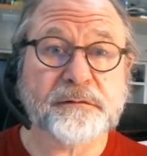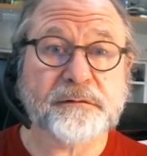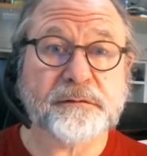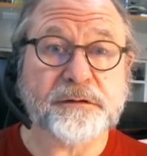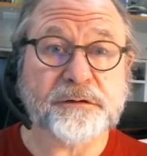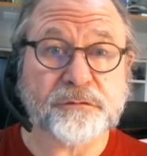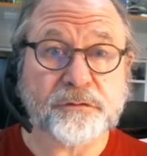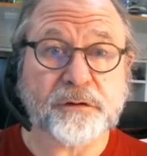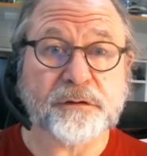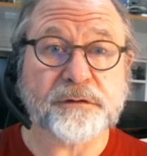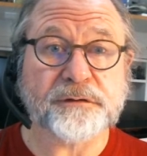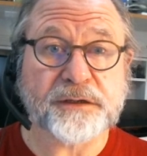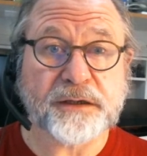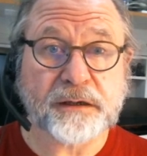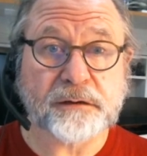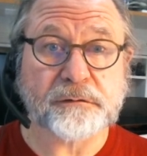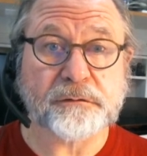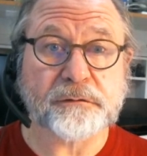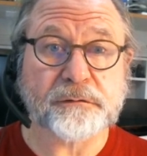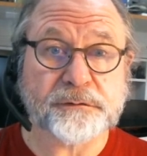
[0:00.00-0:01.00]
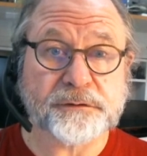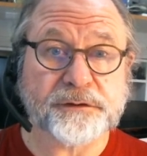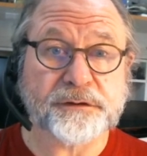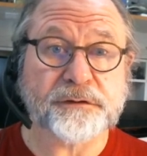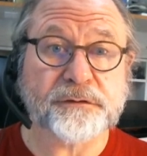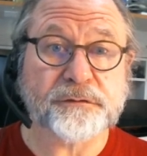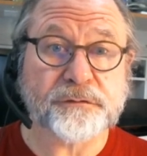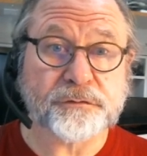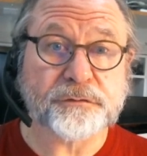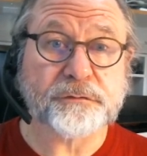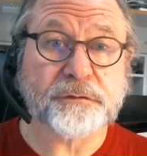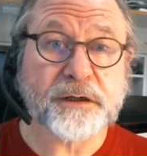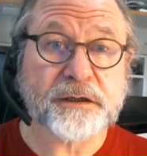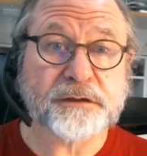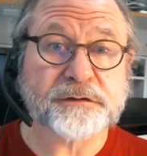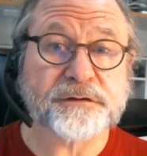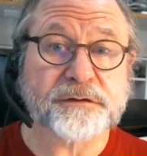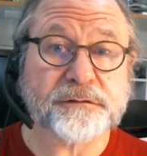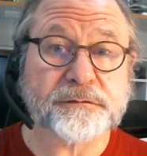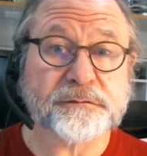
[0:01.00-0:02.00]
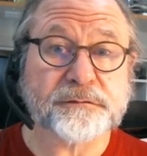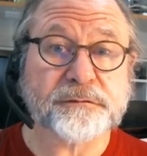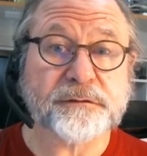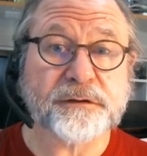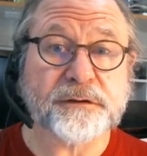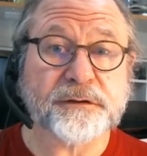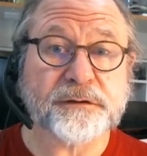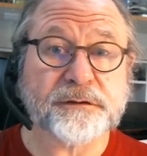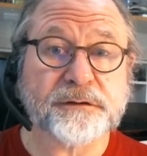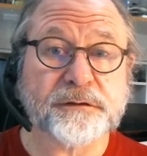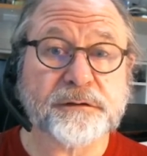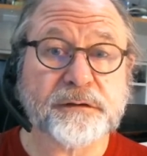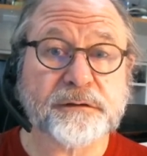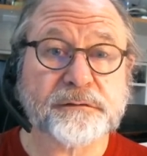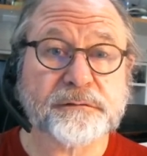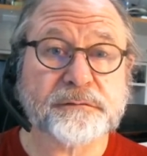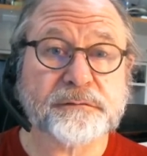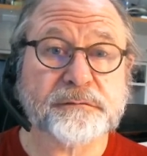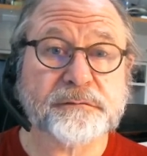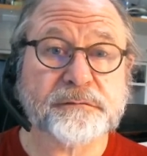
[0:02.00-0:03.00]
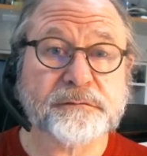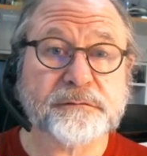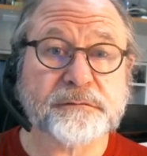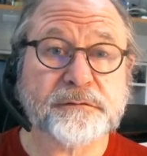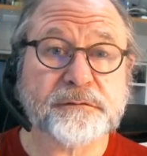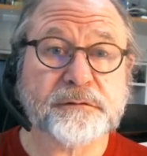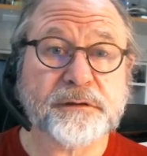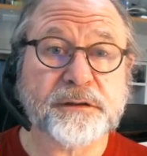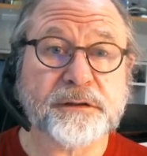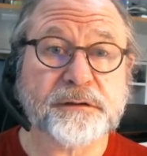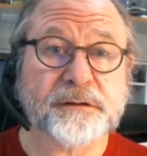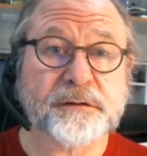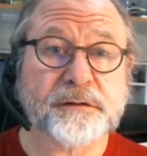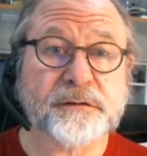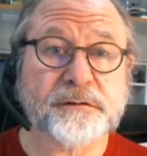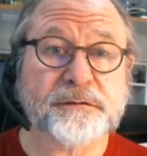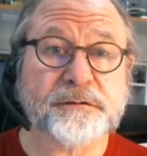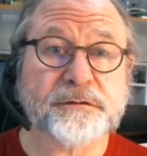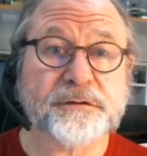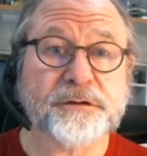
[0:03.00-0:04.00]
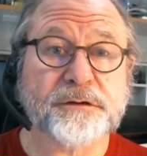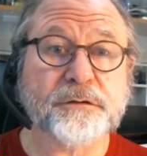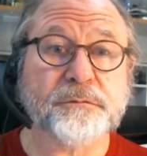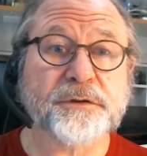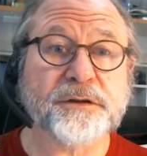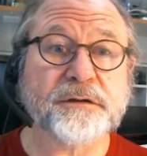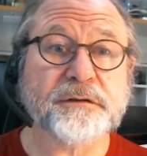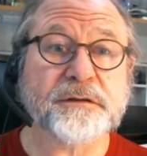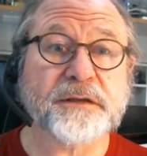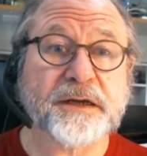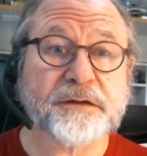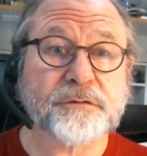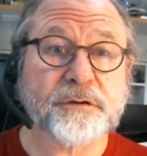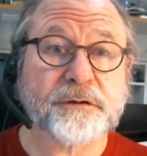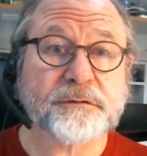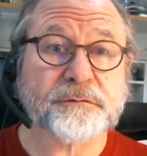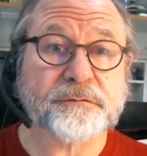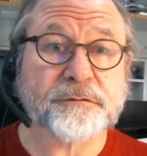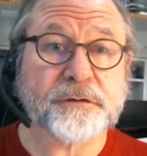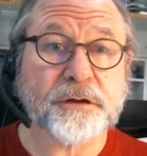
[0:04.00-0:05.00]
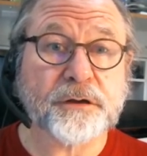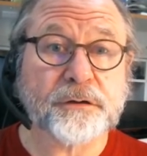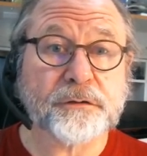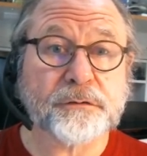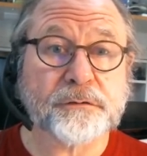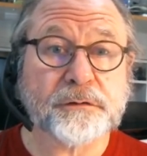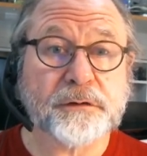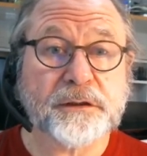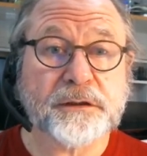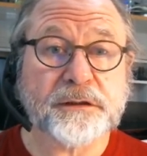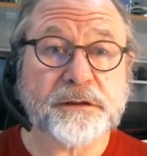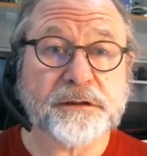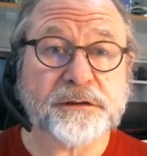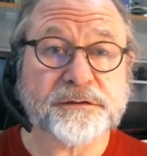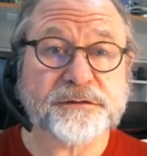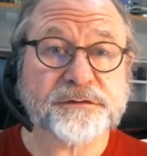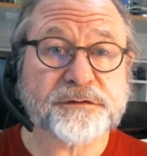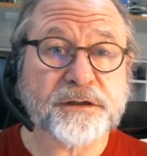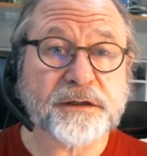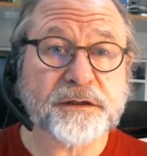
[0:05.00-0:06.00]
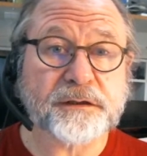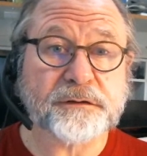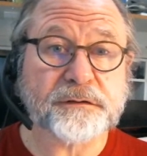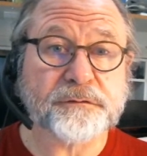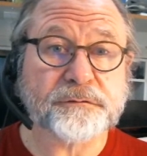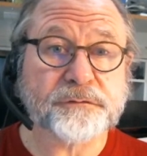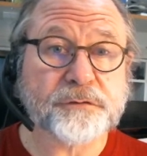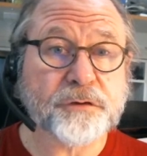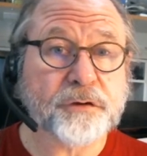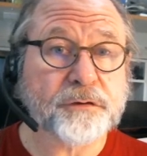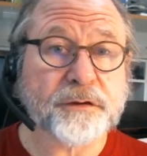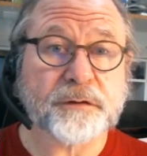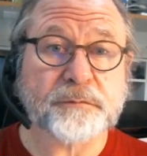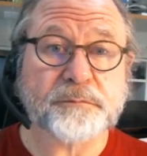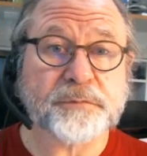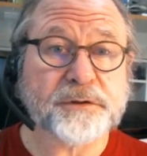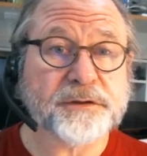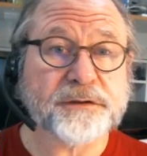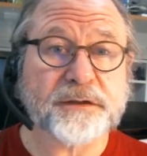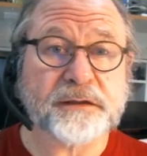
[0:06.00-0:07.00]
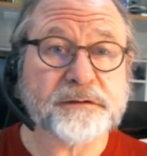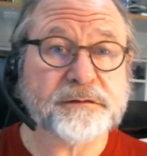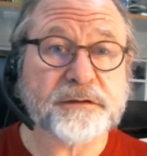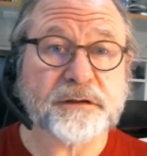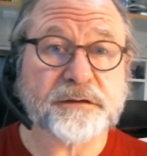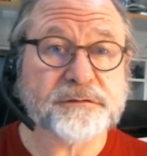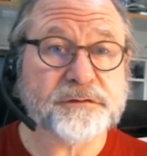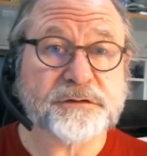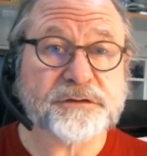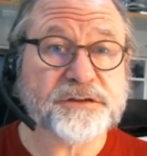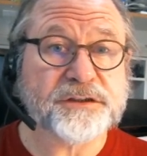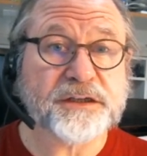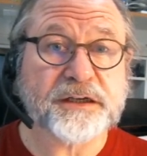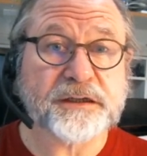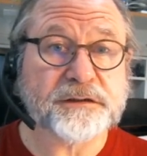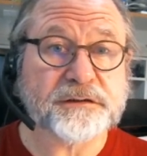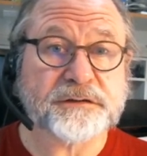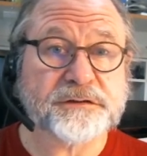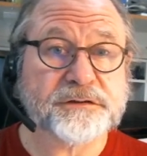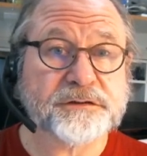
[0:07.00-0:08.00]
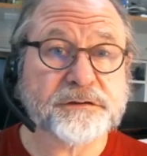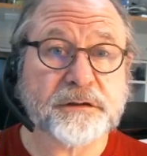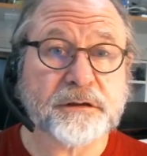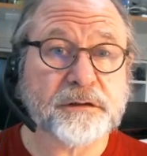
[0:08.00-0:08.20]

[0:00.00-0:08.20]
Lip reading: They draw the arrow in the other direction. They deal with electron flow instead of current, but that doesn't change